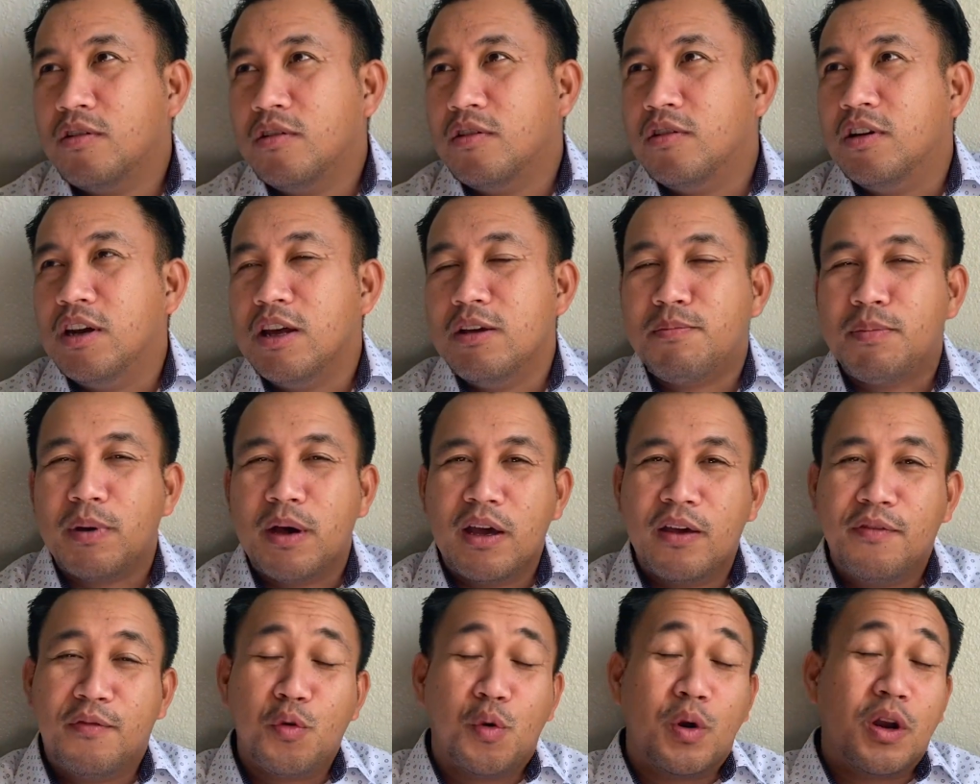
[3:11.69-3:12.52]

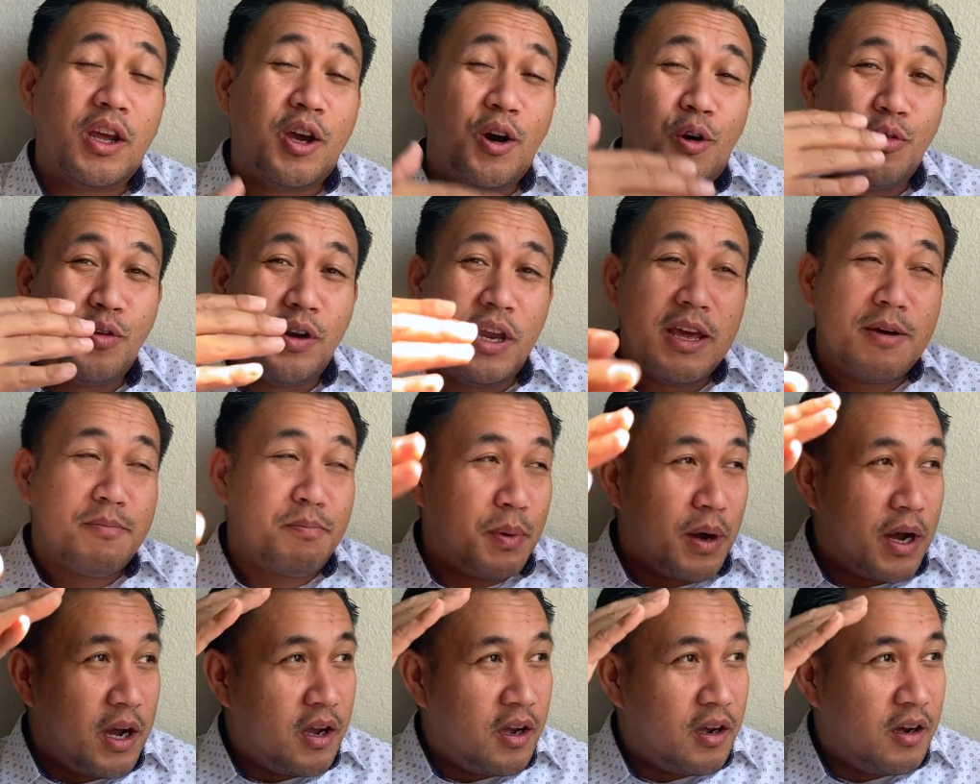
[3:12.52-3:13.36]
If you want to go
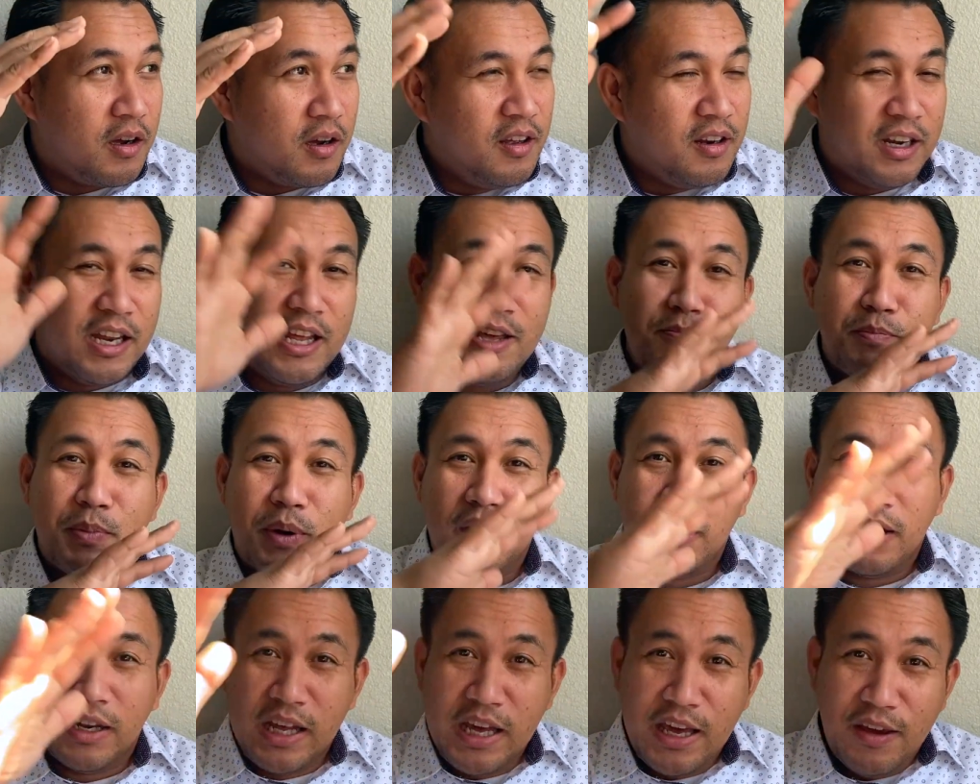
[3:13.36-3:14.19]
nipa
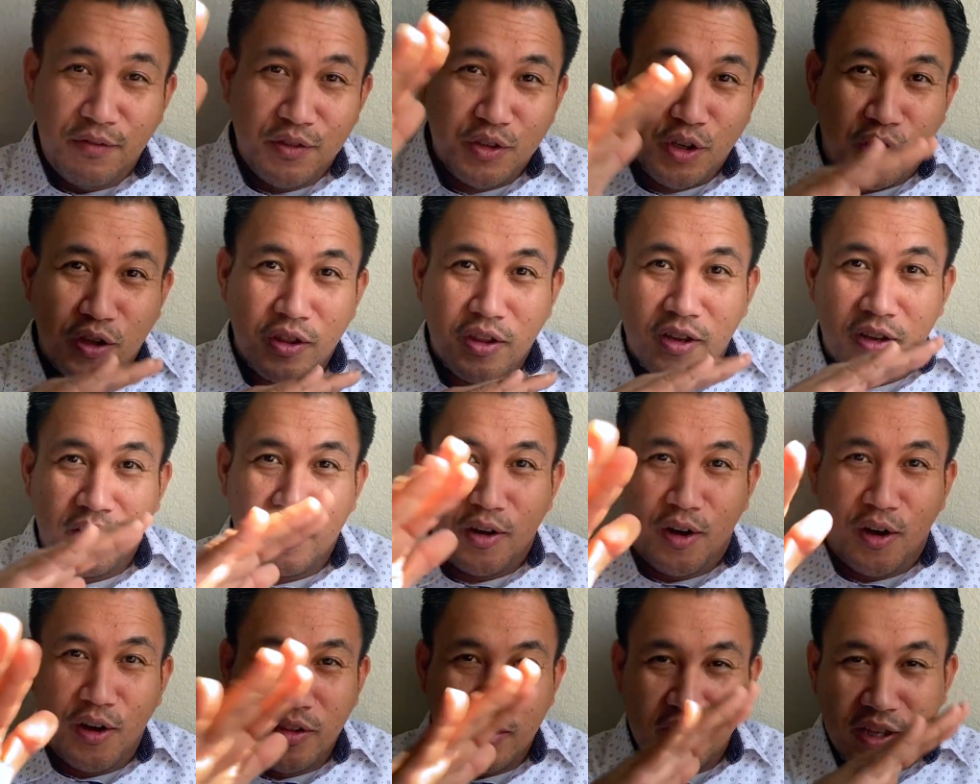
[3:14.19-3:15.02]
leaves on
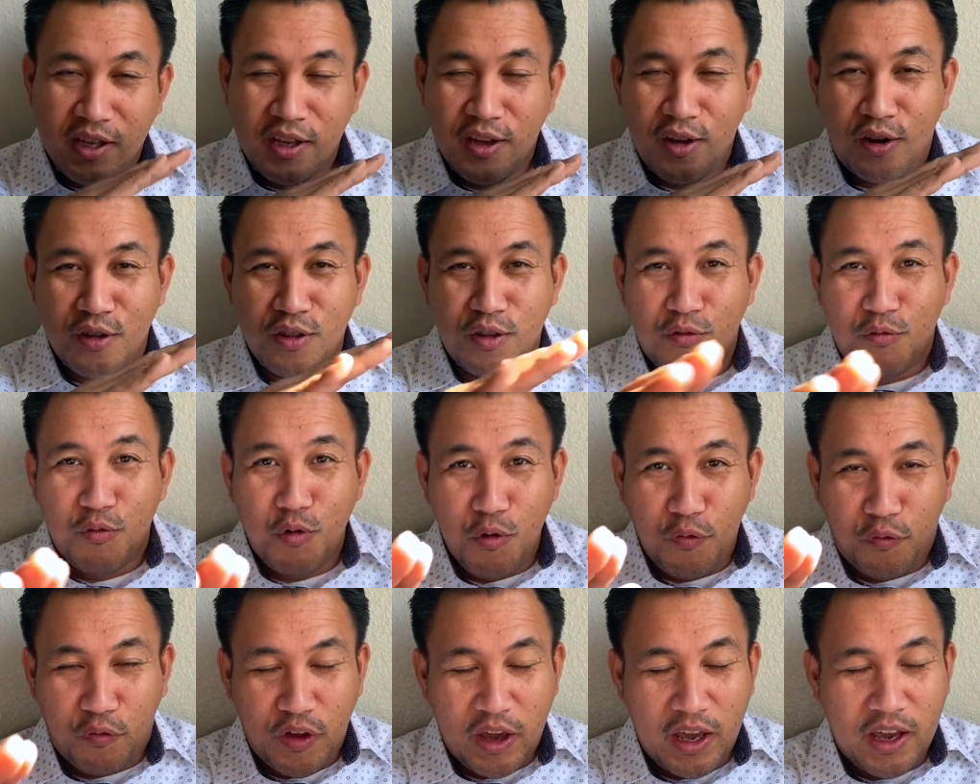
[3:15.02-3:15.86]
the
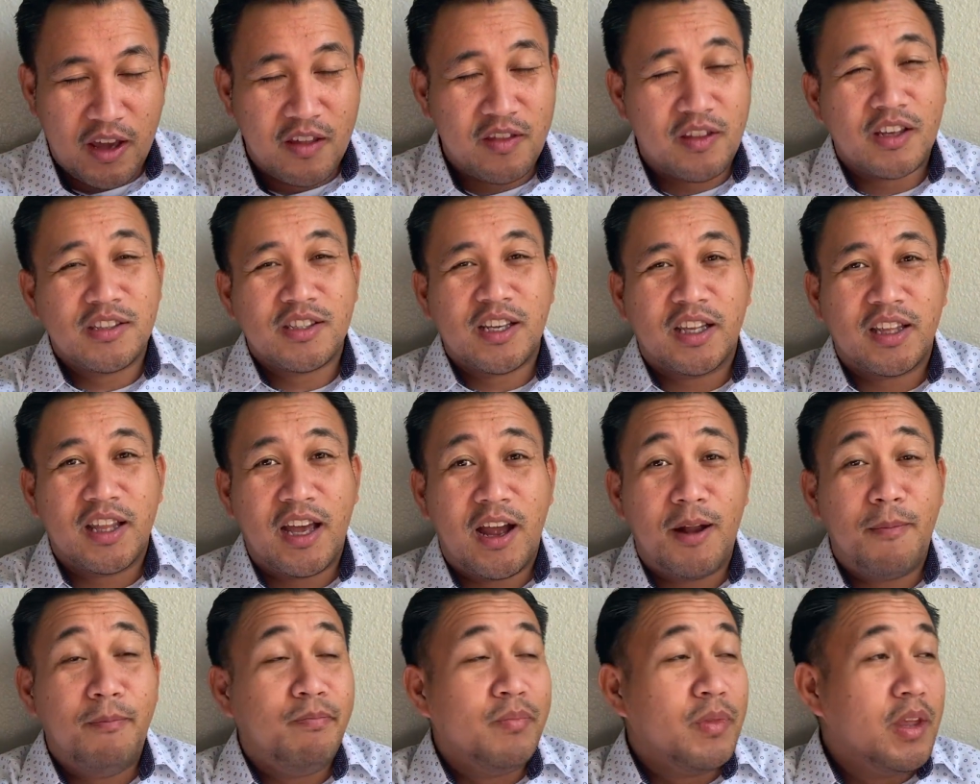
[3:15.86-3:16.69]
roofing and things like
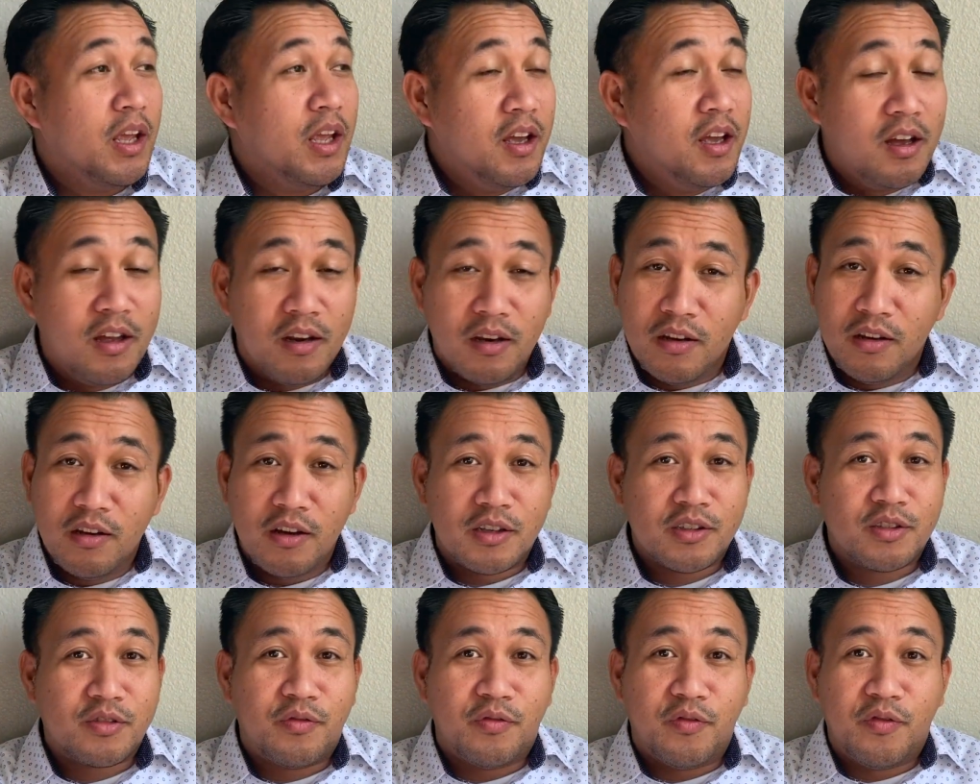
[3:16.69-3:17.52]
that,
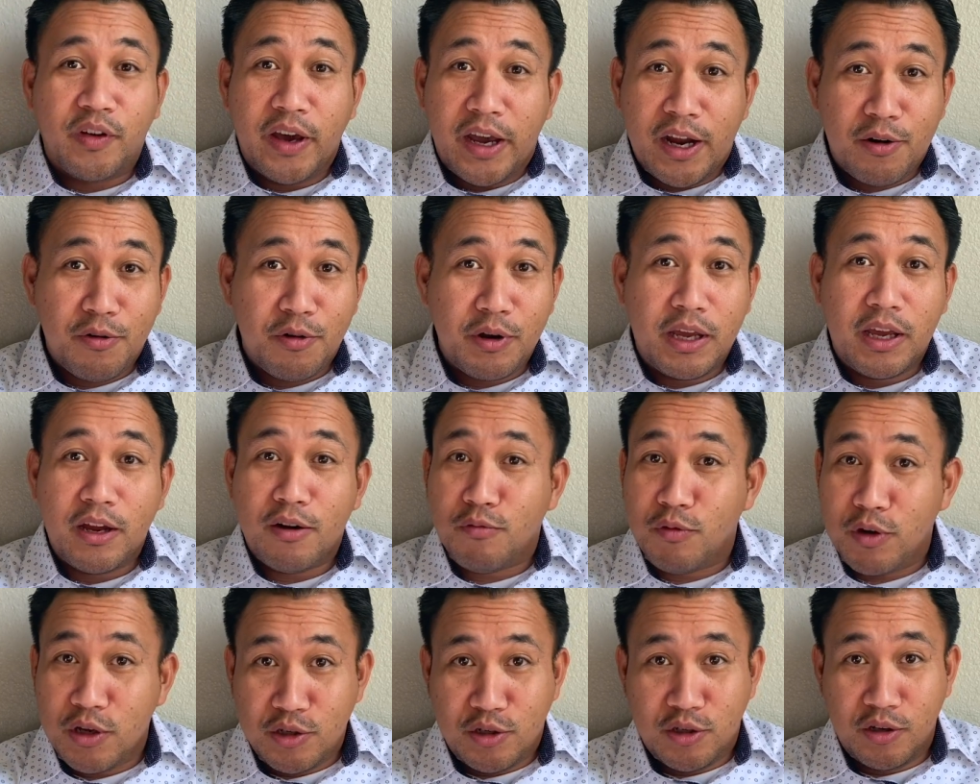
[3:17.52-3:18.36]
looks very
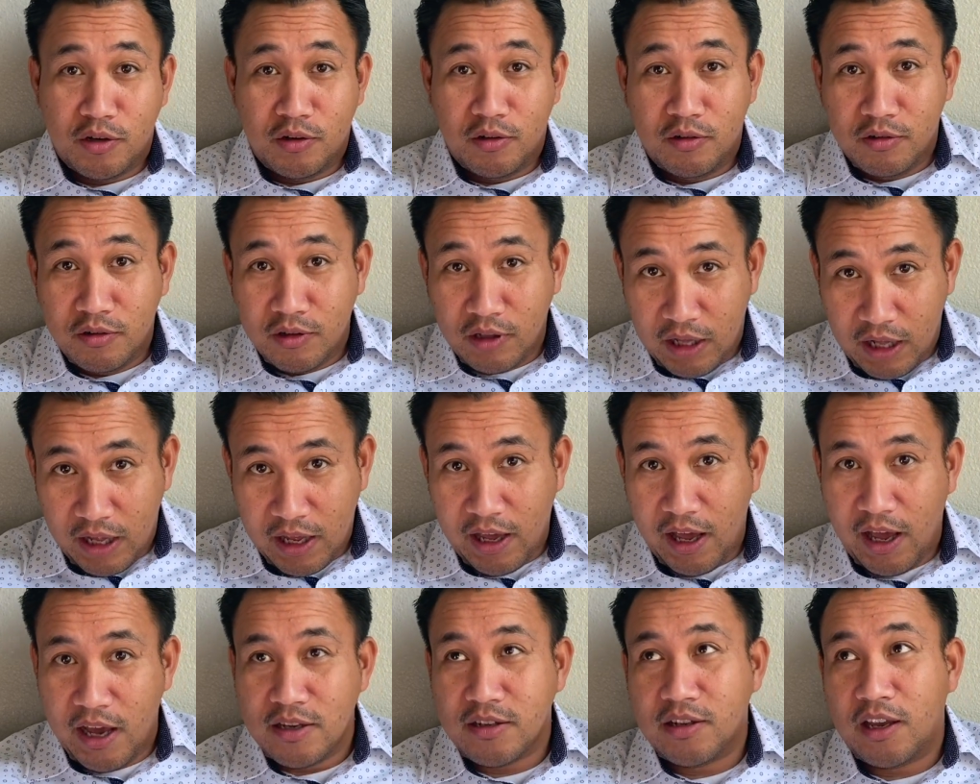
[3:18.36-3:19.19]
original.
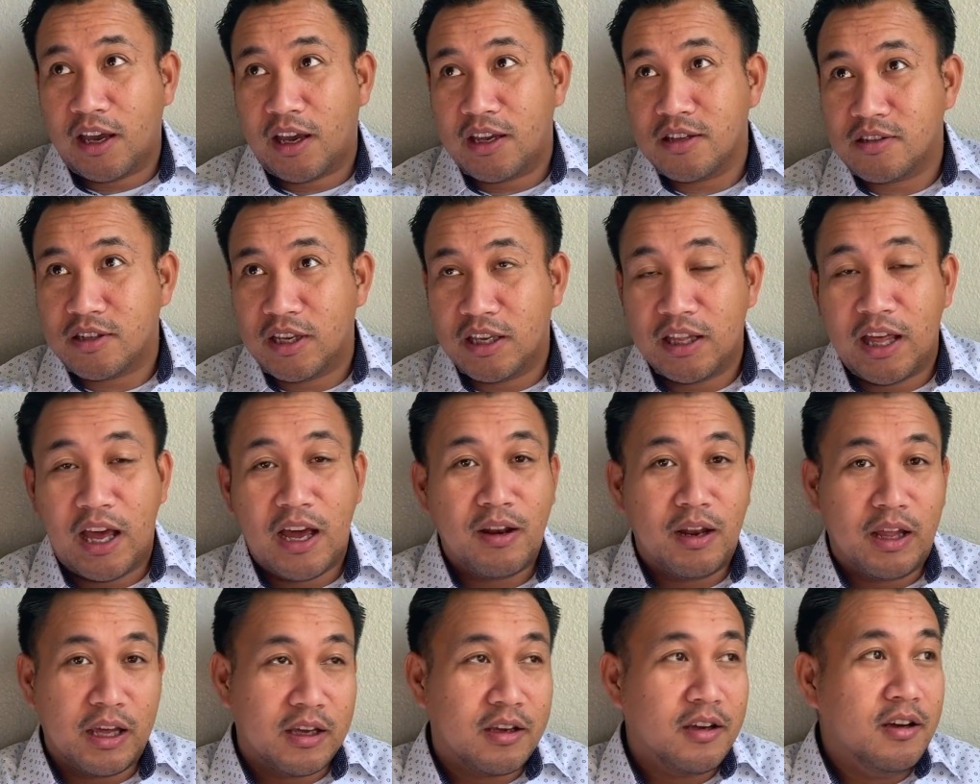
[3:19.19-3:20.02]
I can say that,
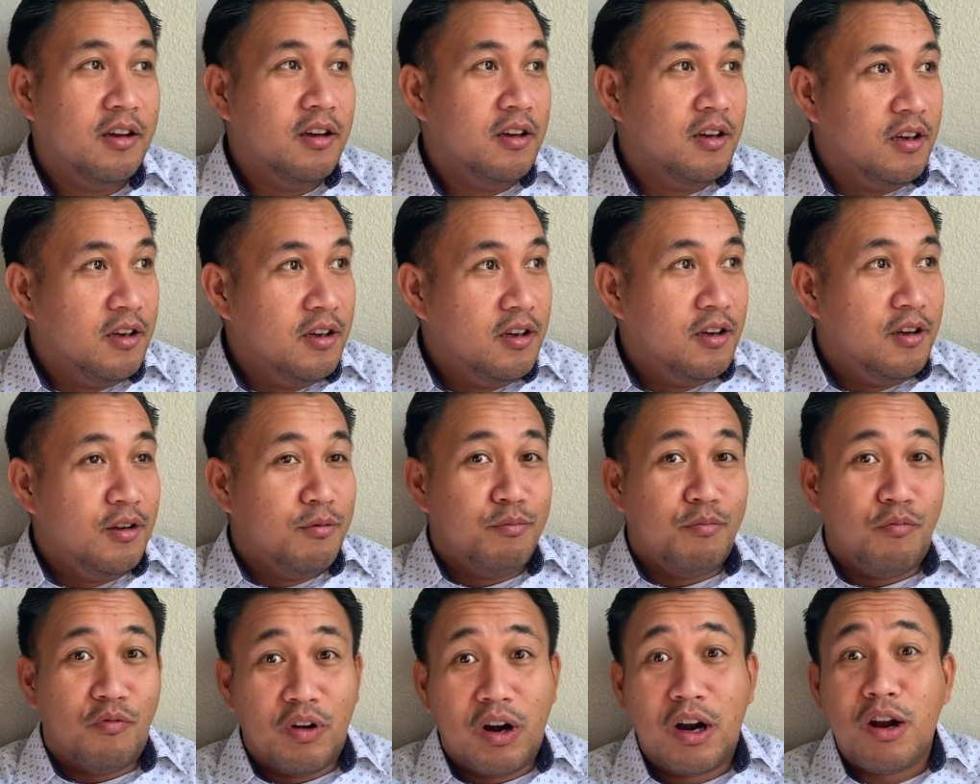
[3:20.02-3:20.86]
like
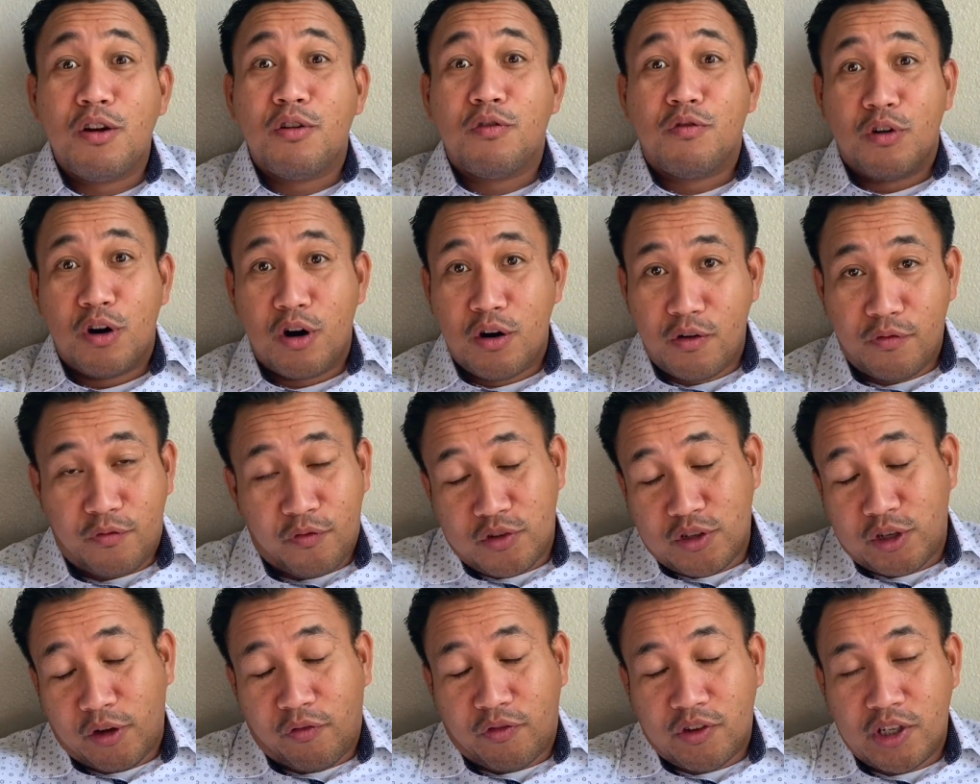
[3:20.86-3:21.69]
very
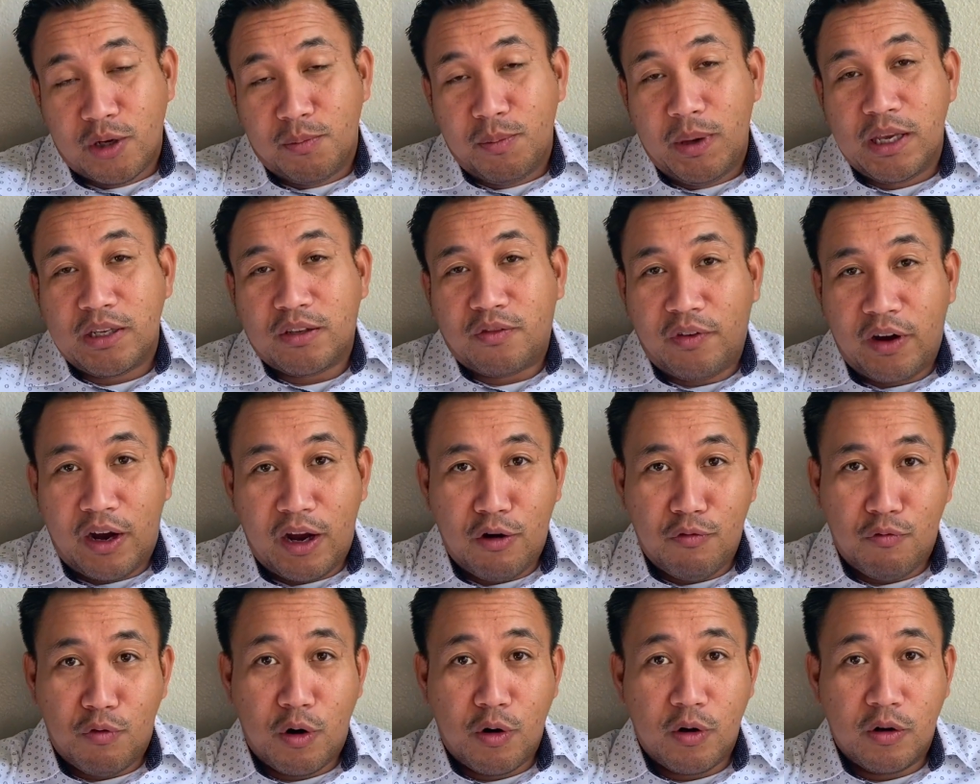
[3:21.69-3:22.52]
to me it's very
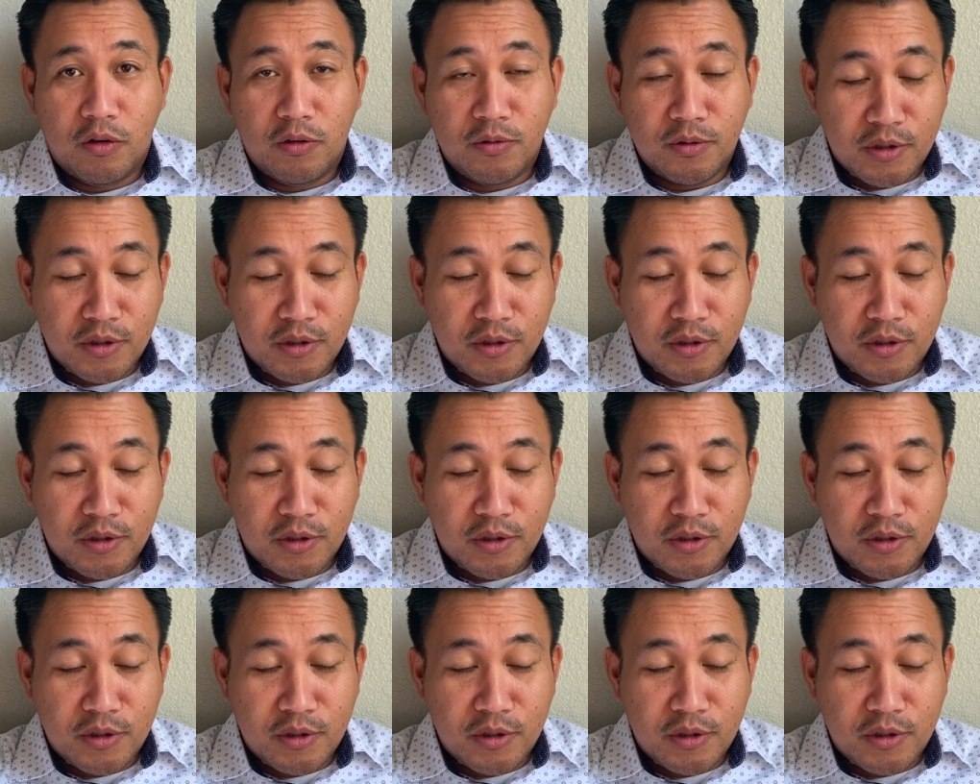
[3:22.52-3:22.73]
rural.